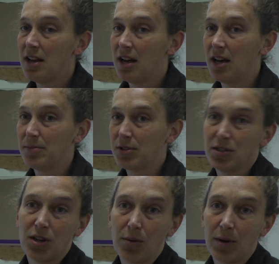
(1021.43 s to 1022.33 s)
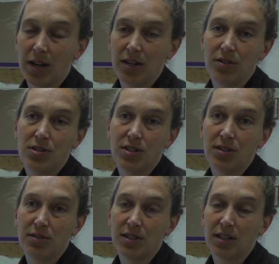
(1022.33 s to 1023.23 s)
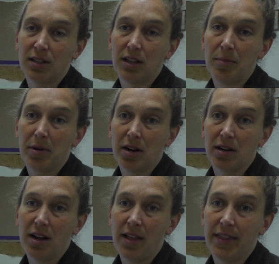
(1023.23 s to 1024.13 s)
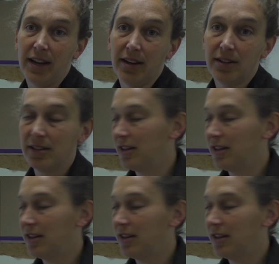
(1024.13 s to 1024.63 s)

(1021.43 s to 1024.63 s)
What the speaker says: so I don't want you just using clip art on there.